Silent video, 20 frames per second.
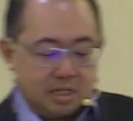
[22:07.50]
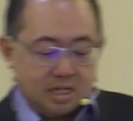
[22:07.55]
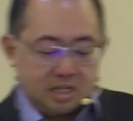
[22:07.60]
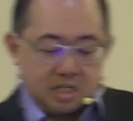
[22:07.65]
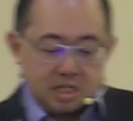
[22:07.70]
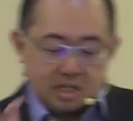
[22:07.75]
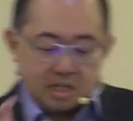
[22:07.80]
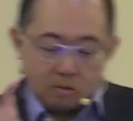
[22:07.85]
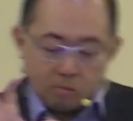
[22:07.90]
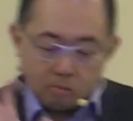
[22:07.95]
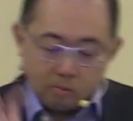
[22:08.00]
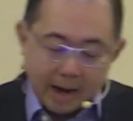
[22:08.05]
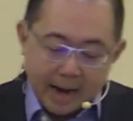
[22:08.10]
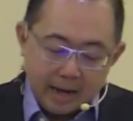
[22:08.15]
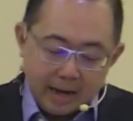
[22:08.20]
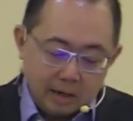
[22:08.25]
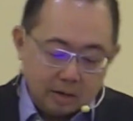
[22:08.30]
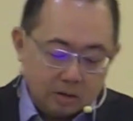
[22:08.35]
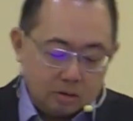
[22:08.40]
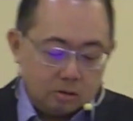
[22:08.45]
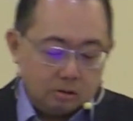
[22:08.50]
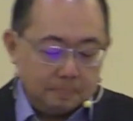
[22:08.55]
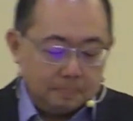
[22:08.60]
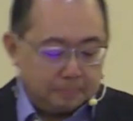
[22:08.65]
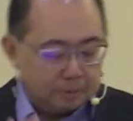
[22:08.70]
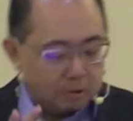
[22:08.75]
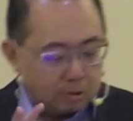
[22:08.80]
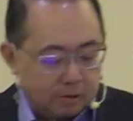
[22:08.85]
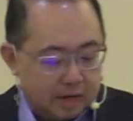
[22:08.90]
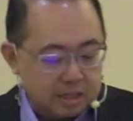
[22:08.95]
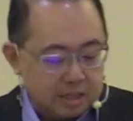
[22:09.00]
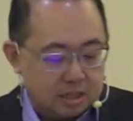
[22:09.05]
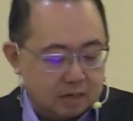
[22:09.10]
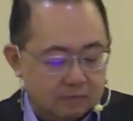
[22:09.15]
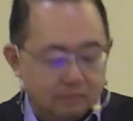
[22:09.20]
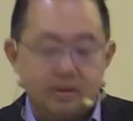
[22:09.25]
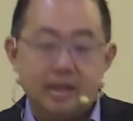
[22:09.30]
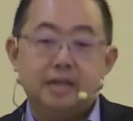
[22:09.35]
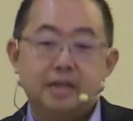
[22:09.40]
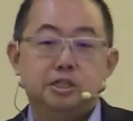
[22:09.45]
is the radical,
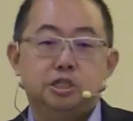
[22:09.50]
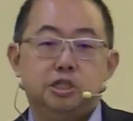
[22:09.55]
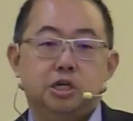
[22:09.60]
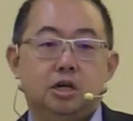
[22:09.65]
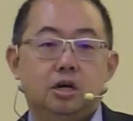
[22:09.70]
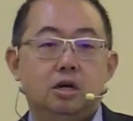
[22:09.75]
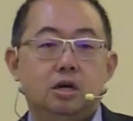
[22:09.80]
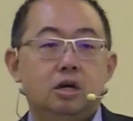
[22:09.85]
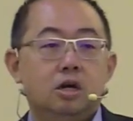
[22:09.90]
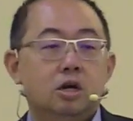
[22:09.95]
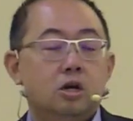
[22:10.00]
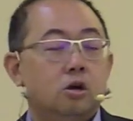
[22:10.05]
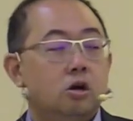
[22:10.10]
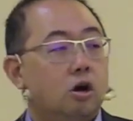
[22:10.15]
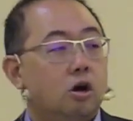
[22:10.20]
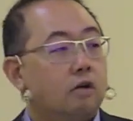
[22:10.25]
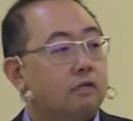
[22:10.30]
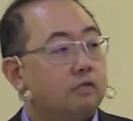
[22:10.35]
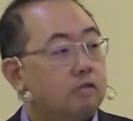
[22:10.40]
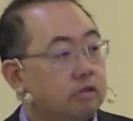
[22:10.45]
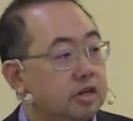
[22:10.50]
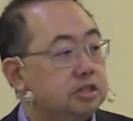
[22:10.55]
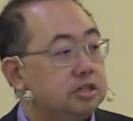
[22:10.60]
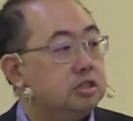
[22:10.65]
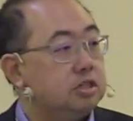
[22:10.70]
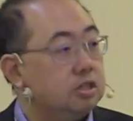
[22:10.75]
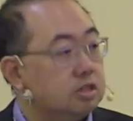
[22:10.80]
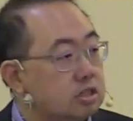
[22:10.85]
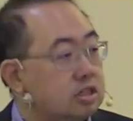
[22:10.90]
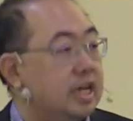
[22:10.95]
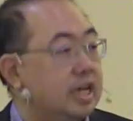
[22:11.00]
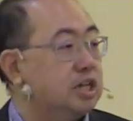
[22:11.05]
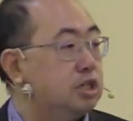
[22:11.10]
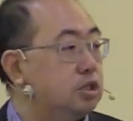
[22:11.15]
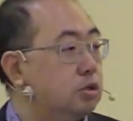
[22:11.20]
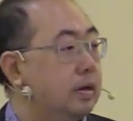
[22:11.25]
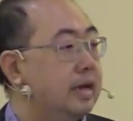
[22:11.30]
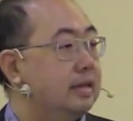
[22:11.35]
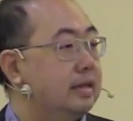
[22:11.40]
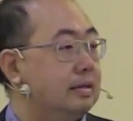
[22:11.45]
progressive nature of Christian
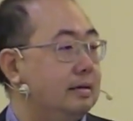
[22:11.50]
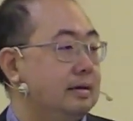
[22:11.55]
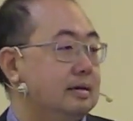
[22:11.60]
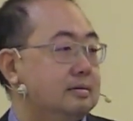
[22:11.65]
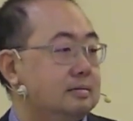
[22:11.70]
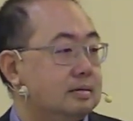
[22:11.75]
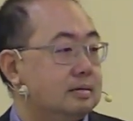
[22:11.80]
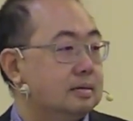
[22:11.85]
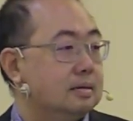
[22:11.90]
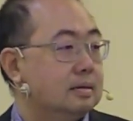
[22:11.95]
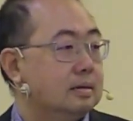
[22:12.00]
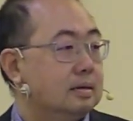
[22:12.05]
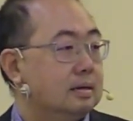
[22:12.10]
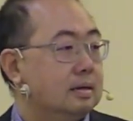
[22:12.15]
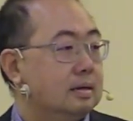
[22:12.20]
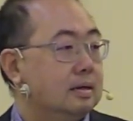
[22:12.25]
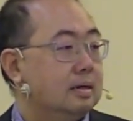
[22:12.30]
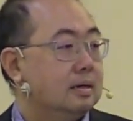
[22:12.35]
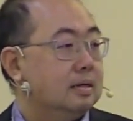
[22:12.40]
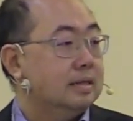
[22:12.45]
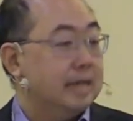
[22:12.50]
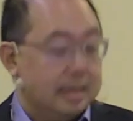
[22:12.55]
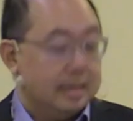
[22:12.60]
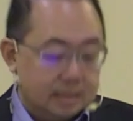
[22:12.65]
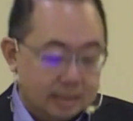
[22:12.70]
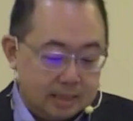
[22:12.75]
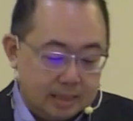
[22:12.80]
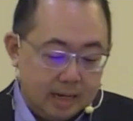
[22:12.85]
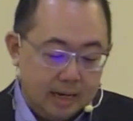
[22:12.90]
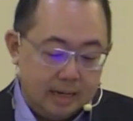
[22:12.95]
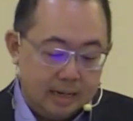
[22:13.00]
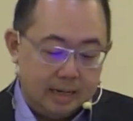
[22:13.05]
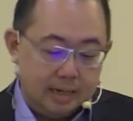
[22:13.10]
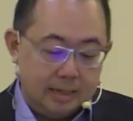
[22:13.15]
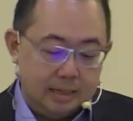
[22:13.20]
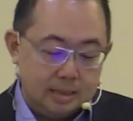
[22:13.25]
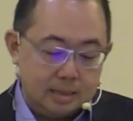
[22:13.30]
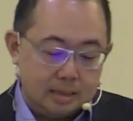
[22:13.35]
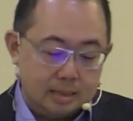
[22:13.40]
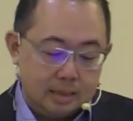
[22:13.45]
sexual ethics that
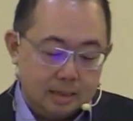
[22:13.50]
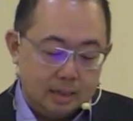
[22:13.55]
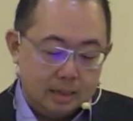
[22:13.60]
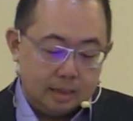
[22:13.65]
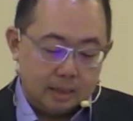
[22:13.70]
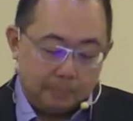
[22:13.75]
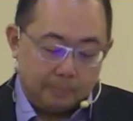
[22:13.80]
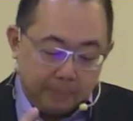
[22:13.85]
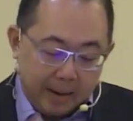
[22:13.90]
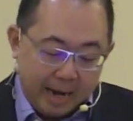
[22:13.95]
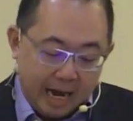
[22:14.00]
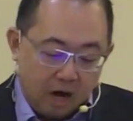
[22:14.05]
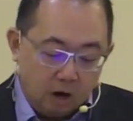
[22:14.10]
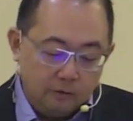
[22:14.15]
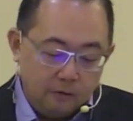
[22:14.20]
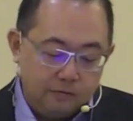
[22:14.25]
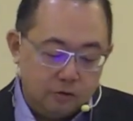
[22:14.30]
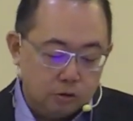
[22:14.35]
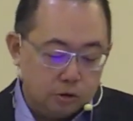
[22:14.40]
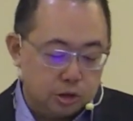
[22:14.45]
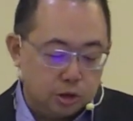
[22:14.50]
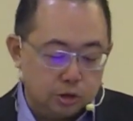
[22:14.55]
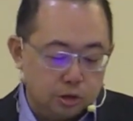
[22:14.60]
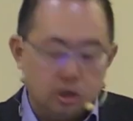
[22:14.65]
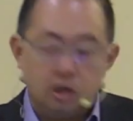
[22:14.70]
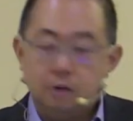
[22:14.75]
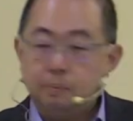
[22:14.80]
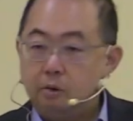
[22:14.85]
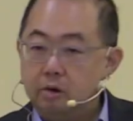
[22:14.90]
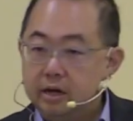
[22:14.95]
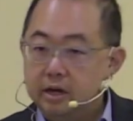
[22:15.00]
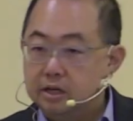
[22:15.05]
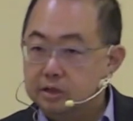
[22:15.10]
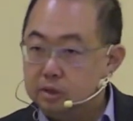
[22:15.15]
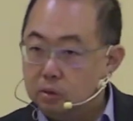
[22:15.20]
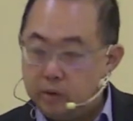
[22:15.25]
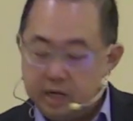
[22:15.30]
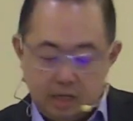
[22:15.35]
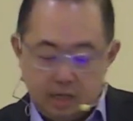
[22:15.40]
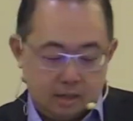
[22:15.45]
says the powerful should not prey on
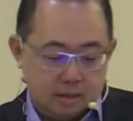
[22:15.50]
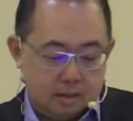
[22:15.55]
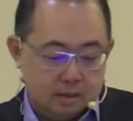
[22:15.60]
the weak.